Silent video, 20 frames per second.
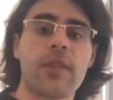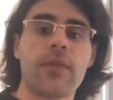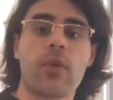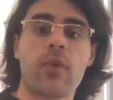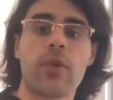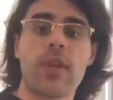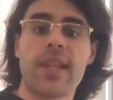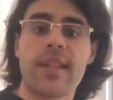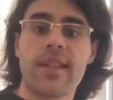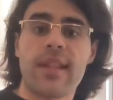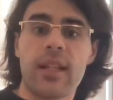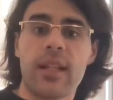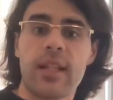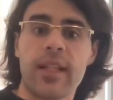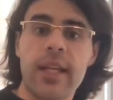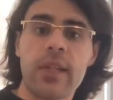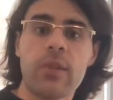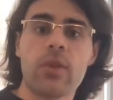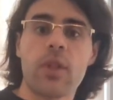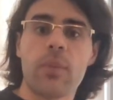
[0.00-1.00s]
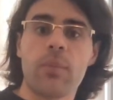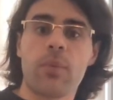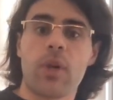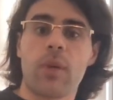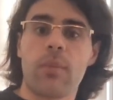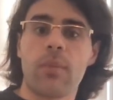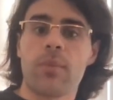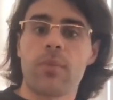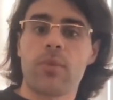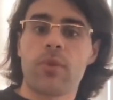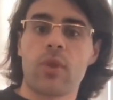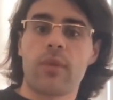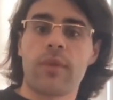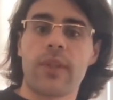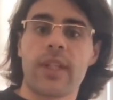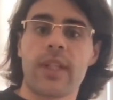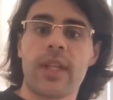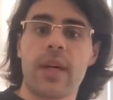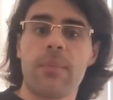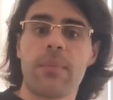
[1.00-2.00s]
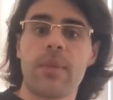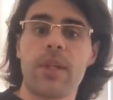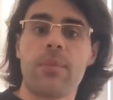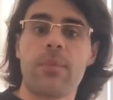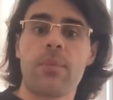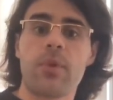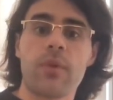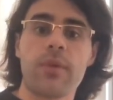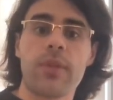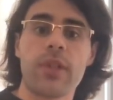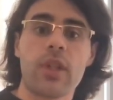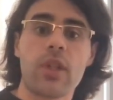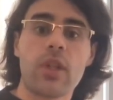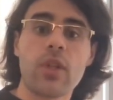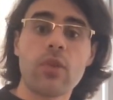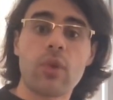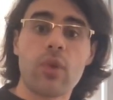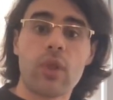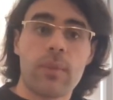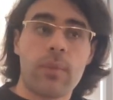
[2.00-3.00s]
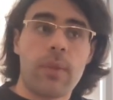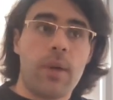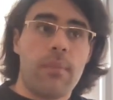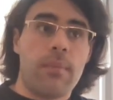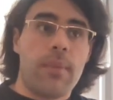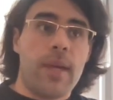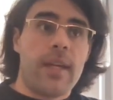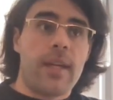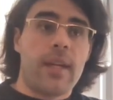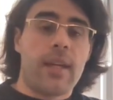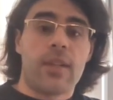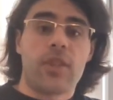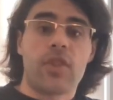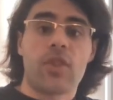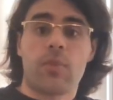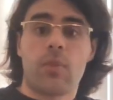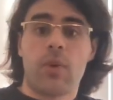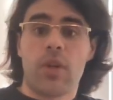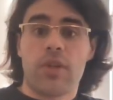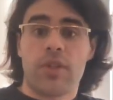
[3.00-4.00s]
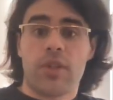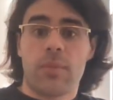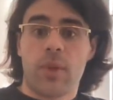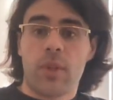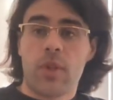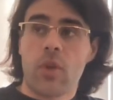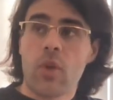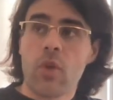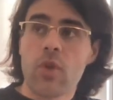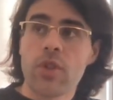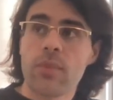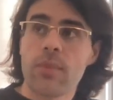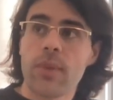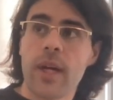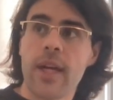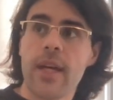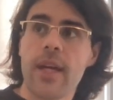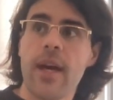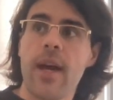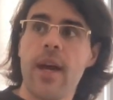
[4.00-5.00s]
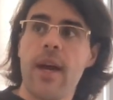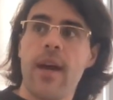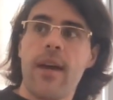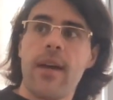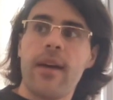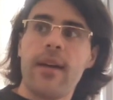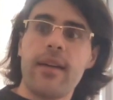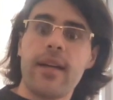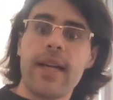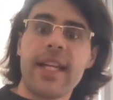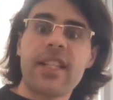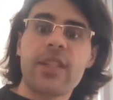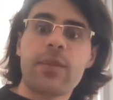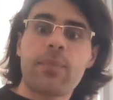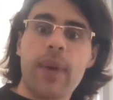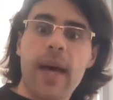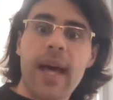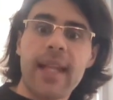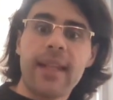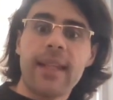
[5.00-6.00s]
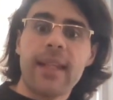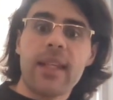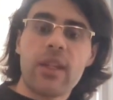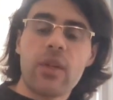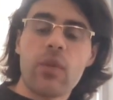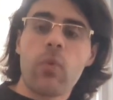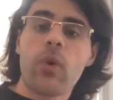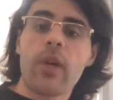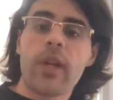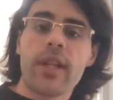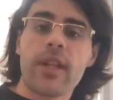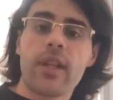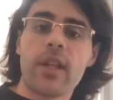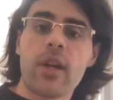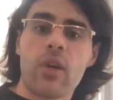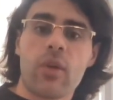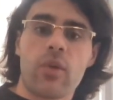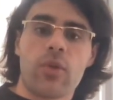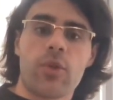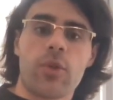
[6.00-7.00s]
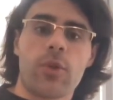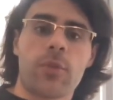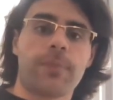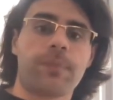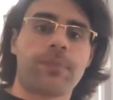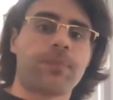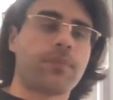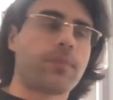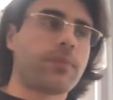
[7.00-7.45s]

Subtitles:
for intellectual problem solving can be improved not only by making it smarter, but also by expanding what it knows.